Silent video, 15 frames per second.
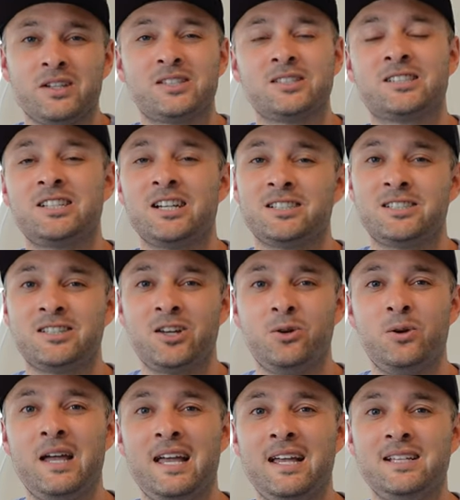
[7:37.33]
this is just
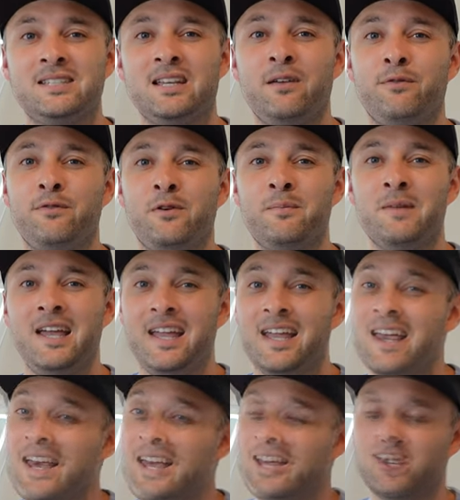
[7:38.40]
too easy for me.